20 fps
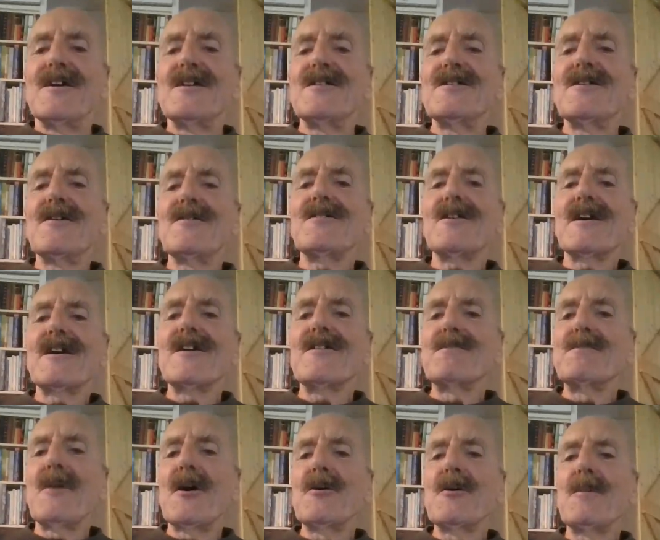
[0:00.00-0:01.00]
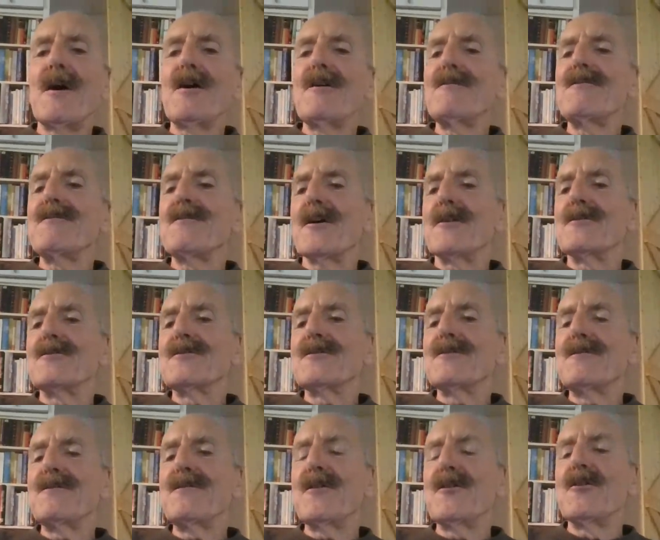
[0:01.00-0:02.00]
using his mobile phone
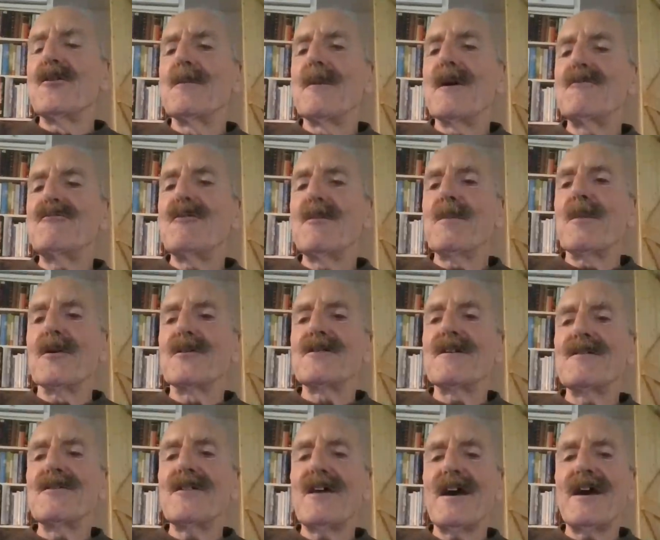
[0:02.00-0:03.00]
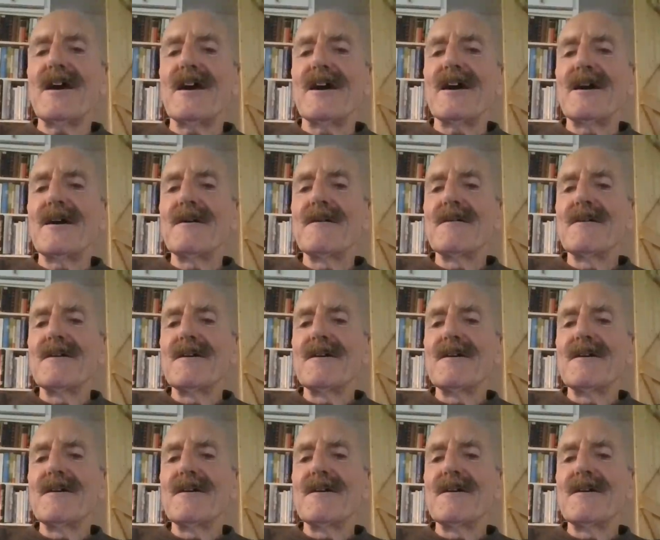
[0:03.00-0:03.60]
to film everybody there.